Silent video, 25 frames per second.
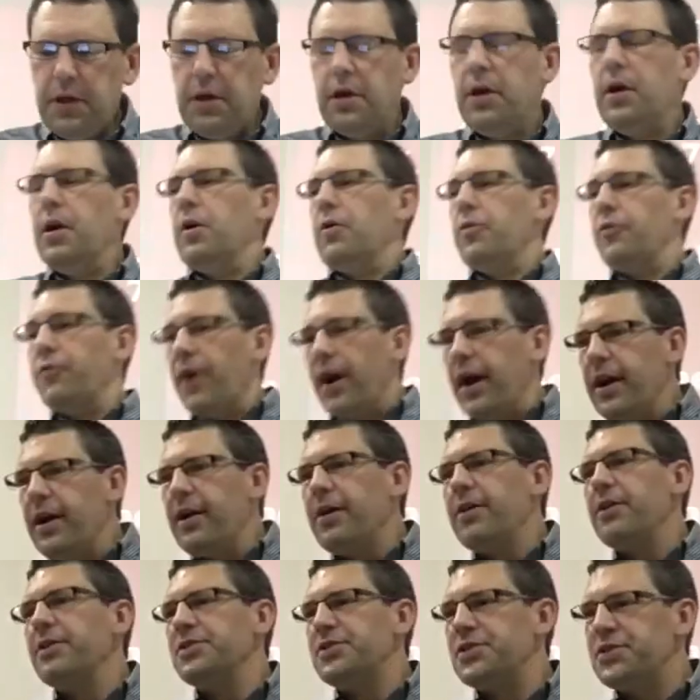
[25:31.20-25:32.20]

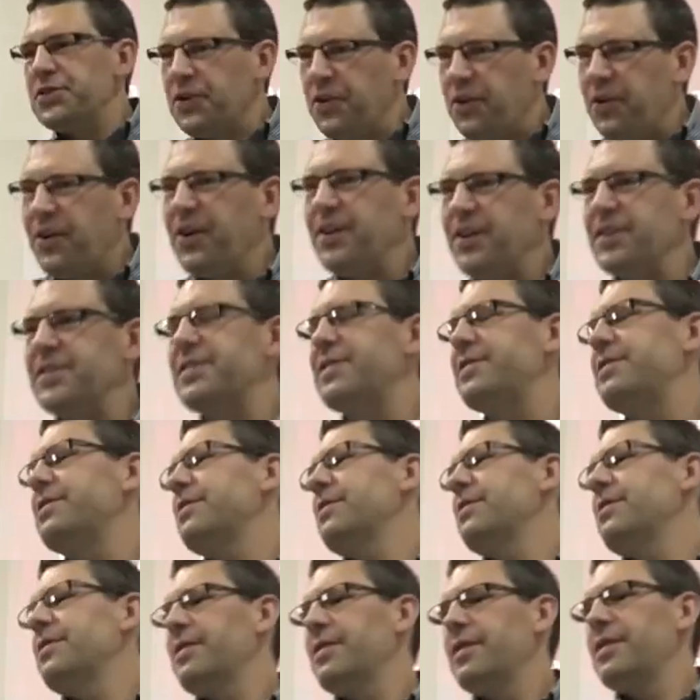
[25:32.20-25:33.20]
Fire and swords,
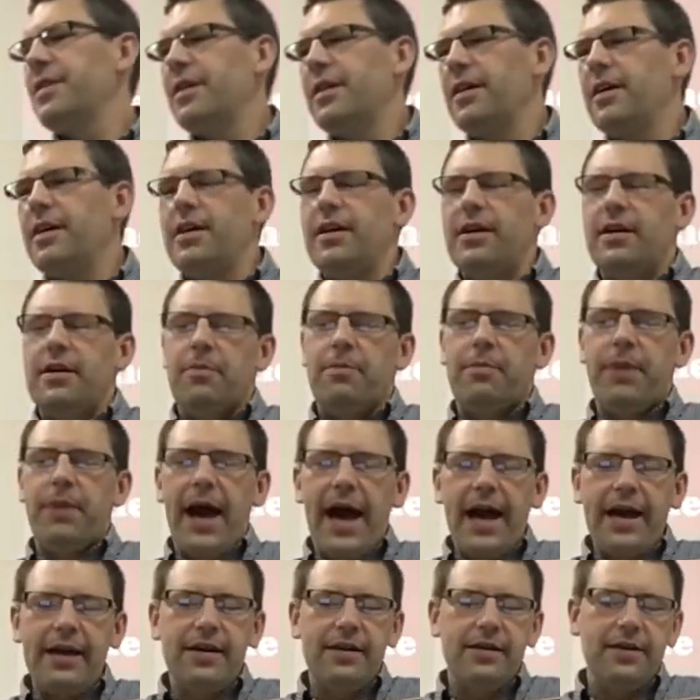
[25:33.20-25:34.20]

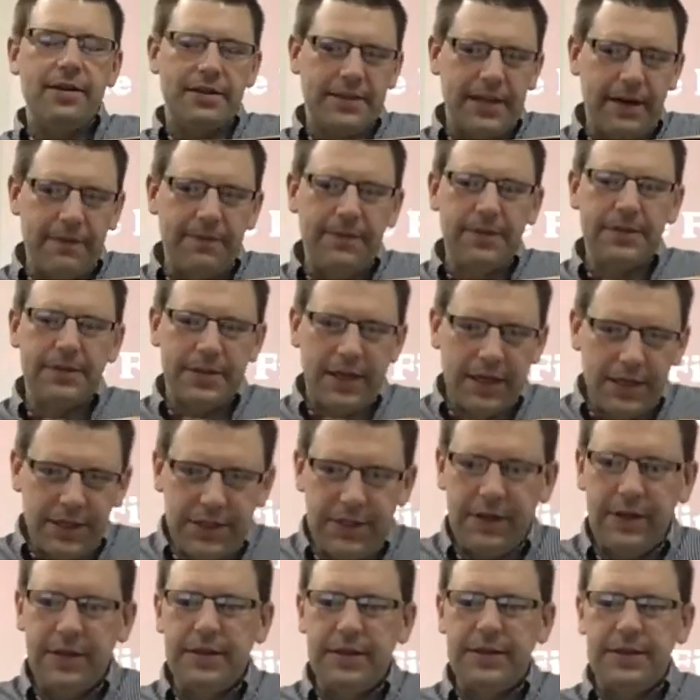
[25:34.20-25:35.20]
back in the 7th
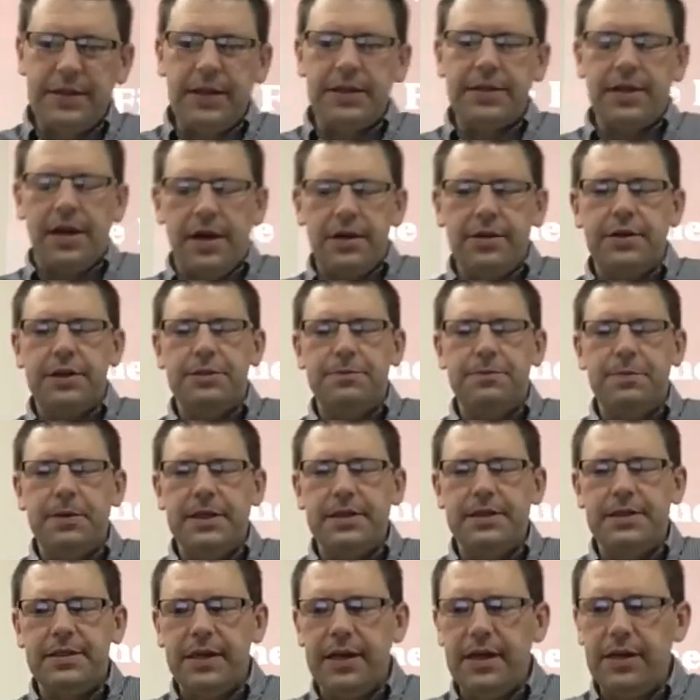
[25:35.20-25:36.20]
century, the 600s
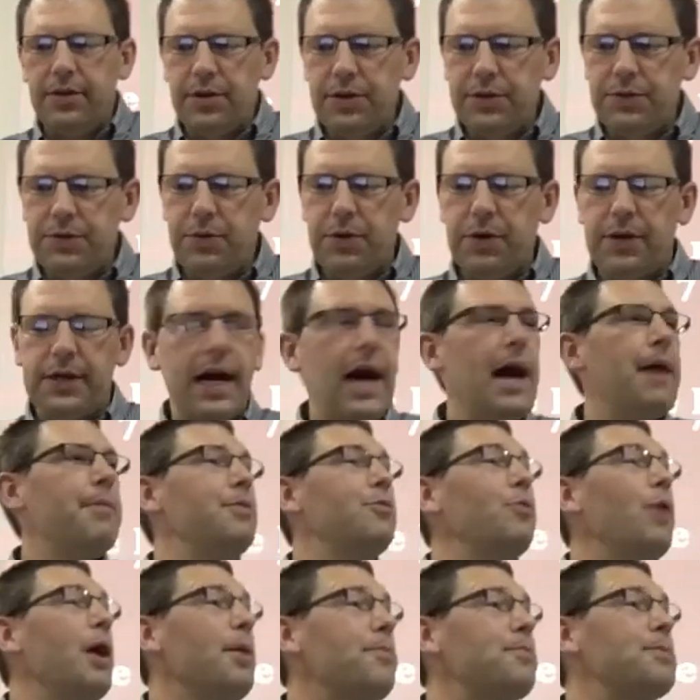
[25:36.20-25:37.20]
BC, those were
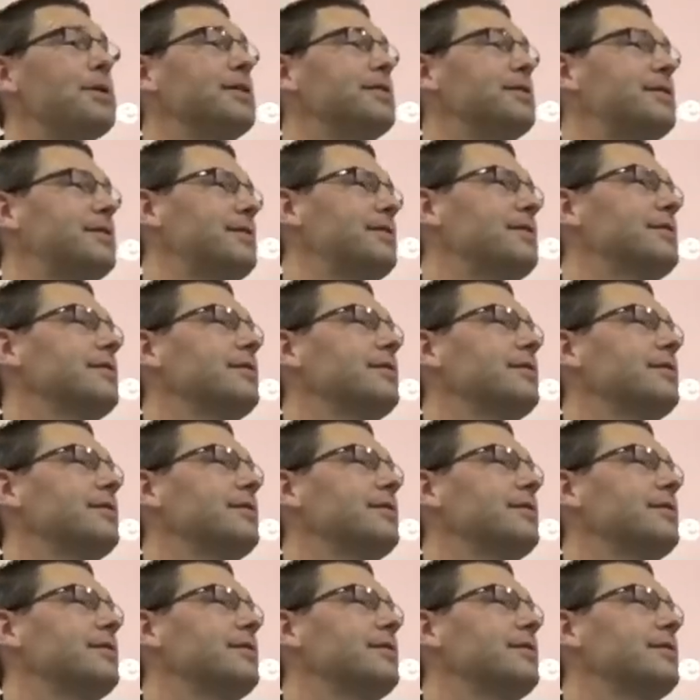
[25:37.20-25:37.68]
common weapons.